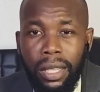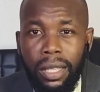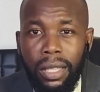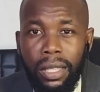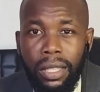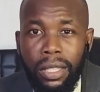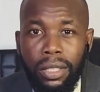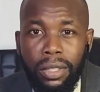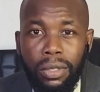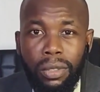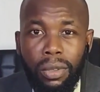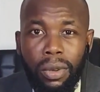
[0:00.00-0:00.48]

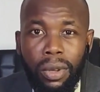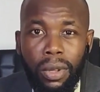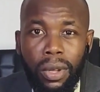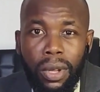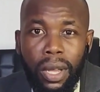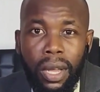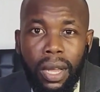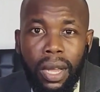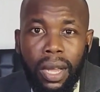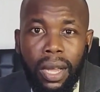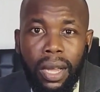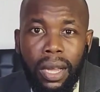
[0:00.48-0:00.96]
is no
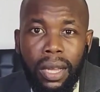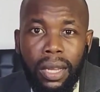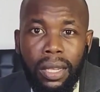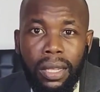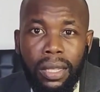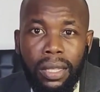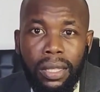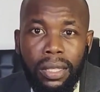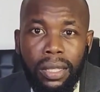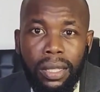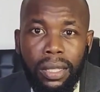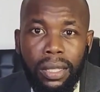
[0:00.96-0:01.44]
longer
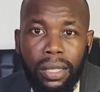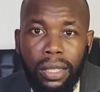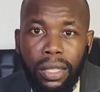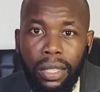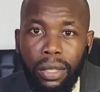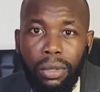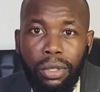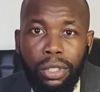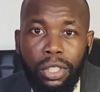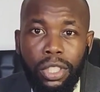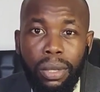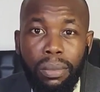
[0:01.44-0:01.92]

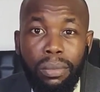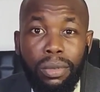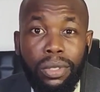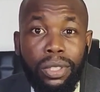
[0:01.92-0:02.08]
negotiable.